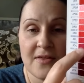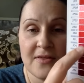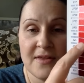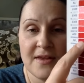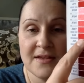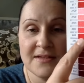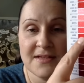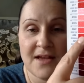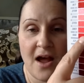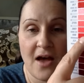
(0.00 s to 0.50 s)

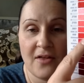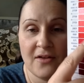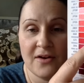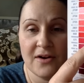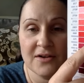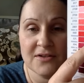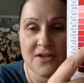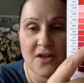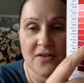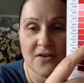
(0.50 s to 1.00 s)
These
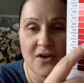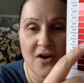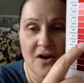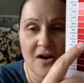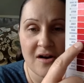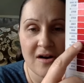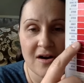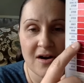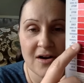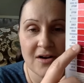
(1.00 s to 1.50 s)
colors on the
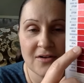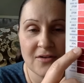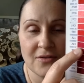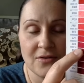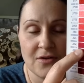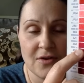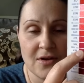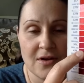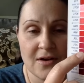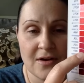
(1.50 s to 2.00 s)

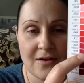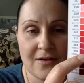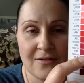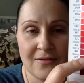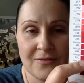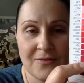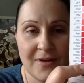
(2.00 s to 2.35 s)
card look